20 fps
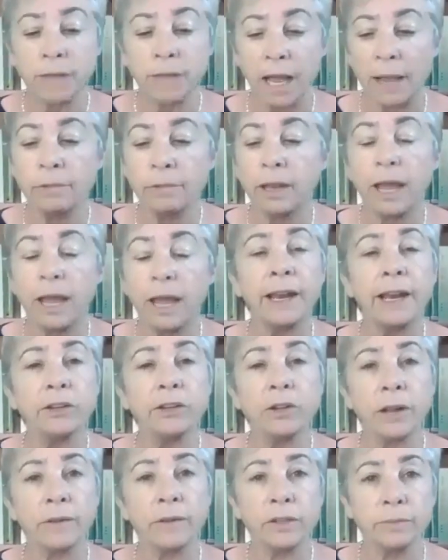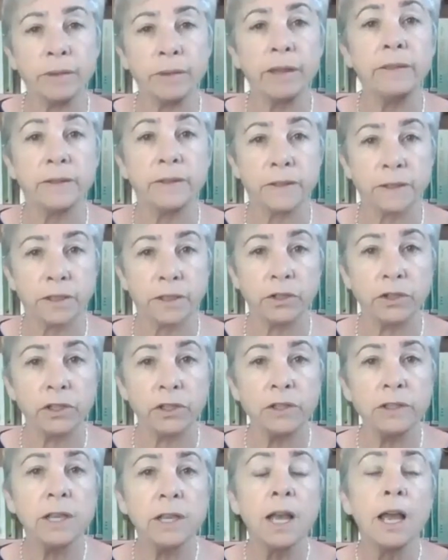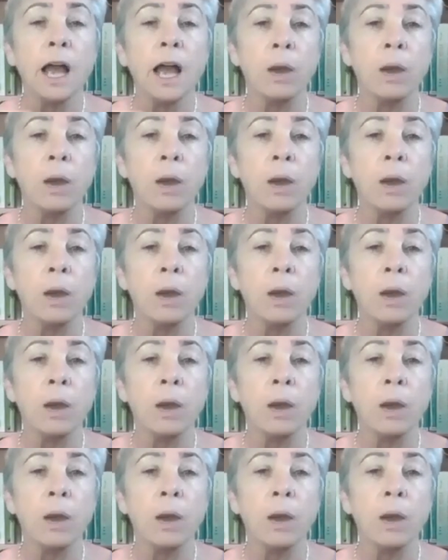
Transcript: I'm glad I don't have to make the decisions.